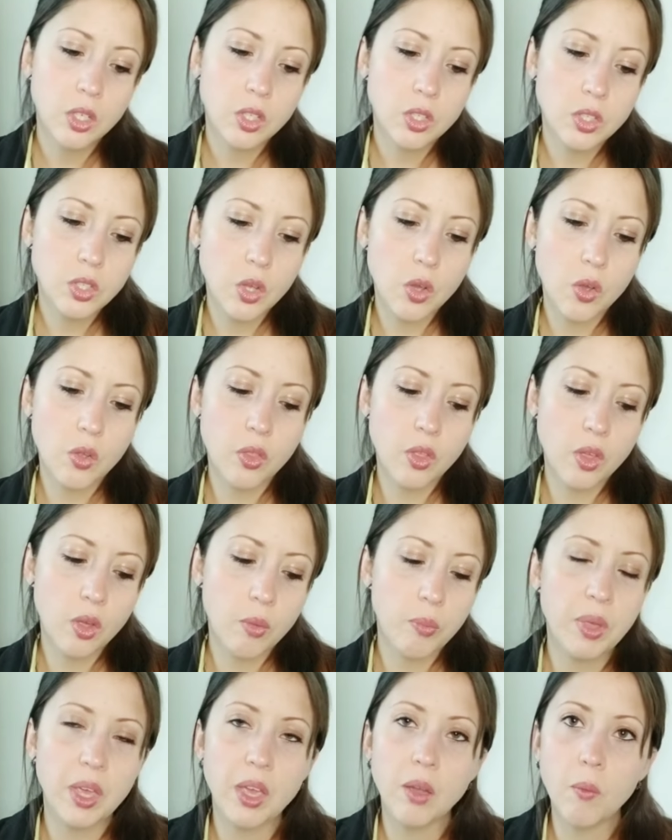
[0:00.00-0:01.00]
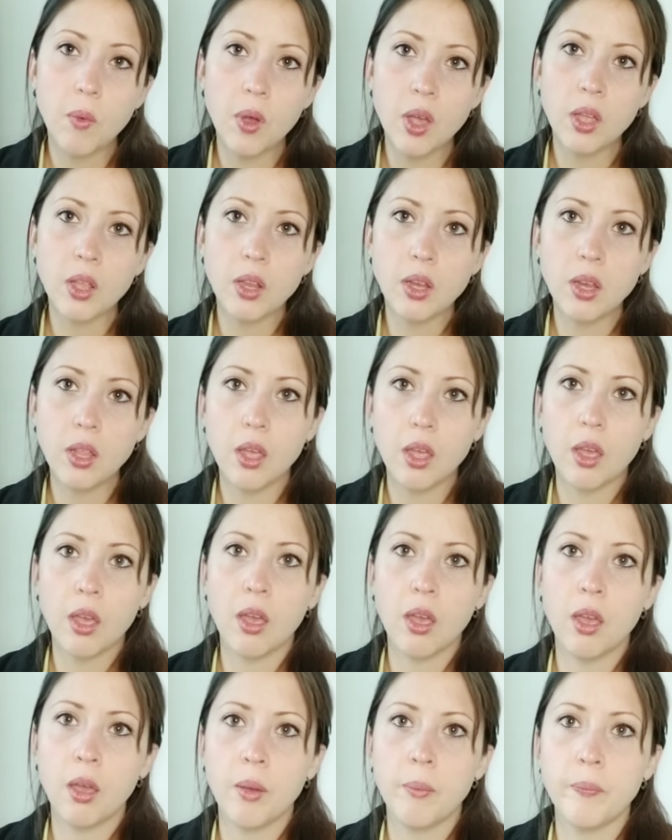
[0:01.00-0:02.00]
So the big one
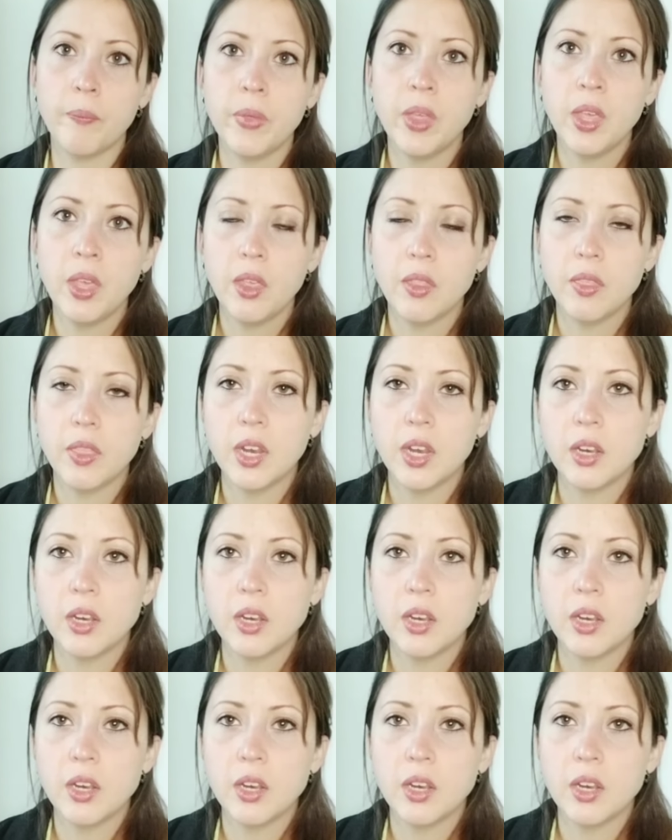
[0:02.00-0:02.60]
that